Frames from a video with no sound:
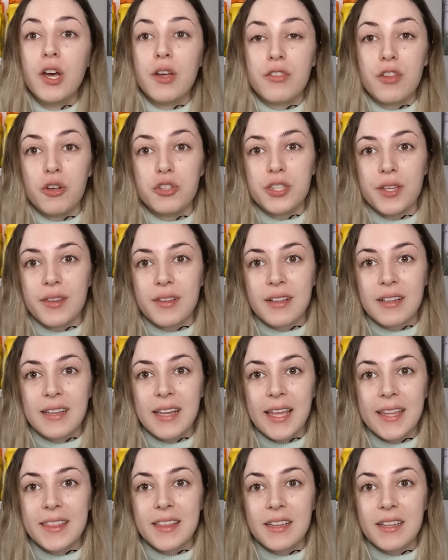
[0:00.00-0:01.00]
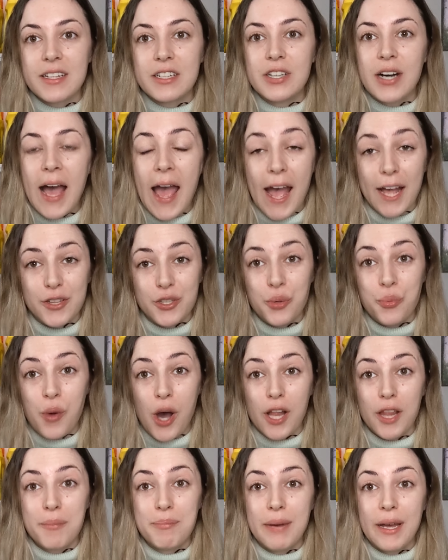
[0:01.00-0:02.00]
So just click the little add to
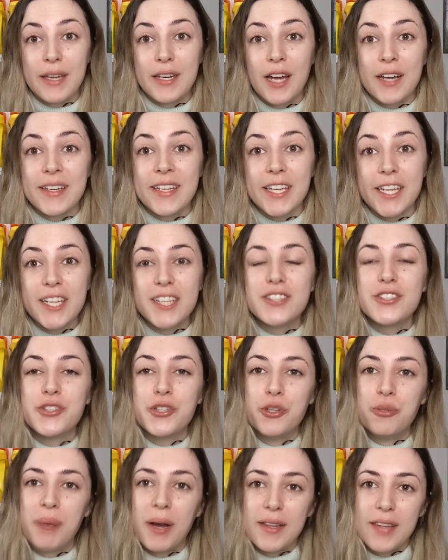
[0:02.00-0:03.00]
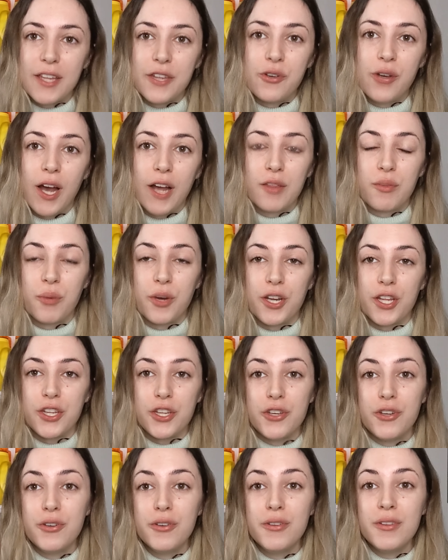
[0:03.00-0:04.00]
wallet button on each coupon that you guys want
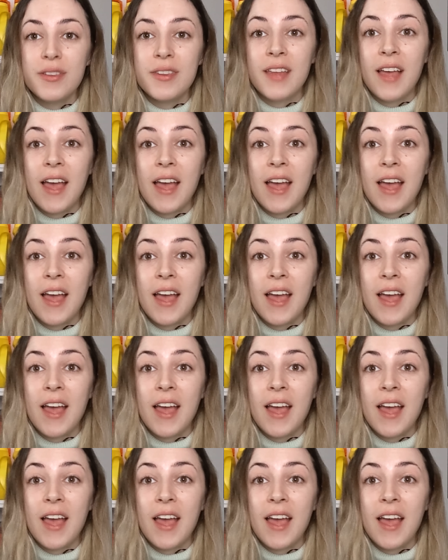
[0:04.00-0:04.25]
to use.